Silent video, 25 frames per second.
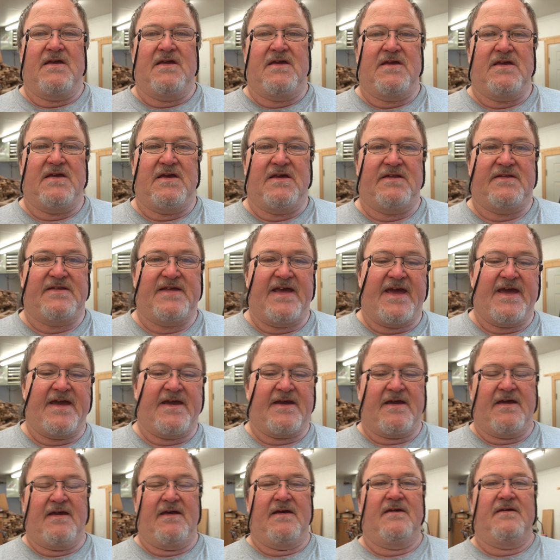You
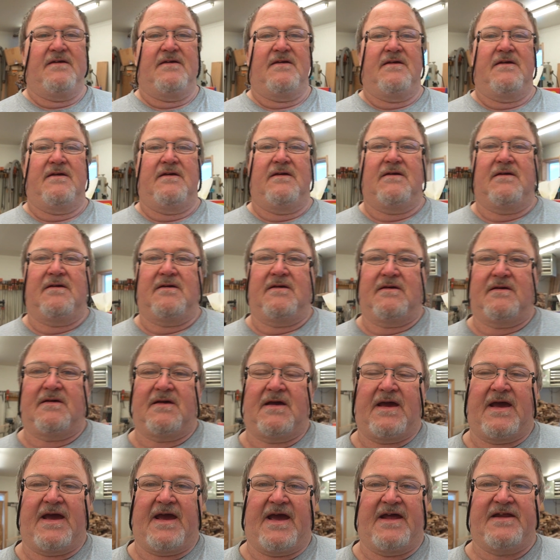take
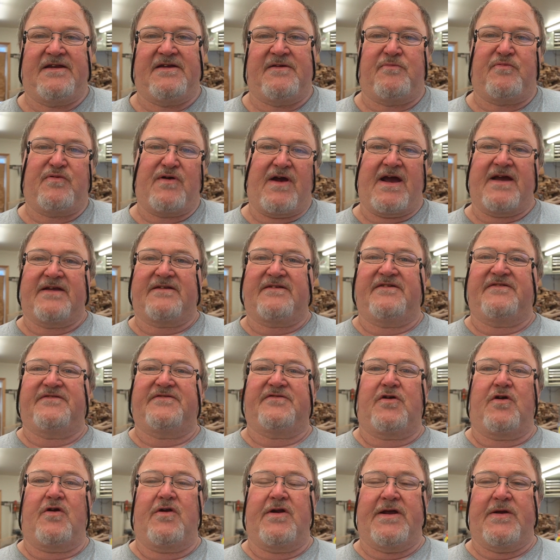and you practice
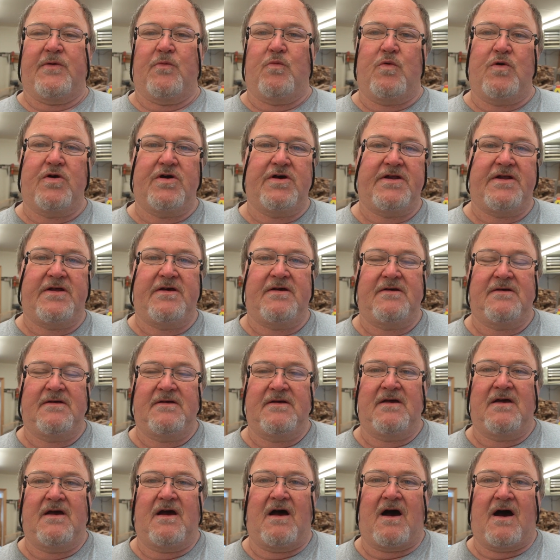turning wood
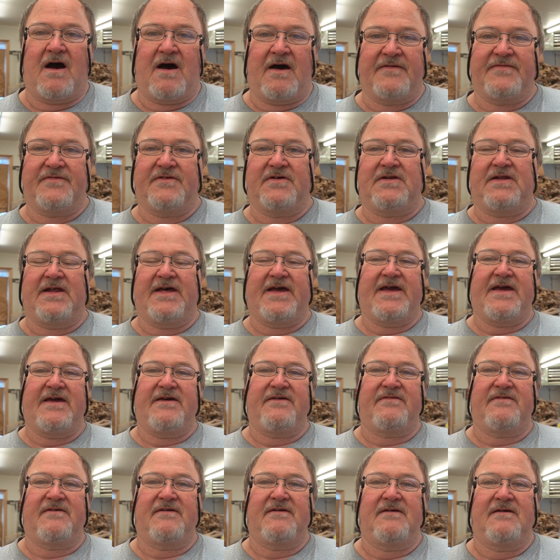on the
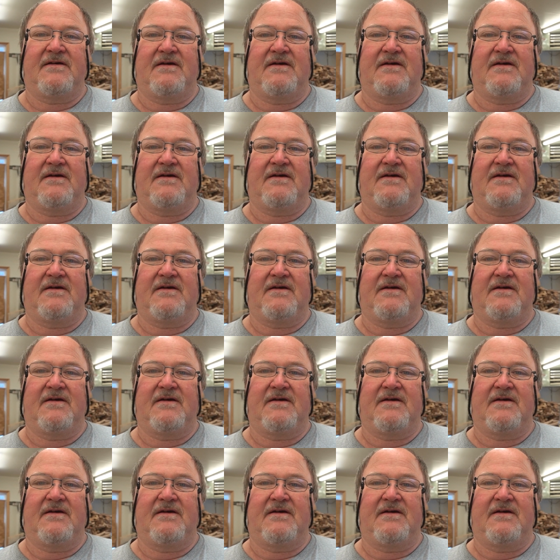lathe.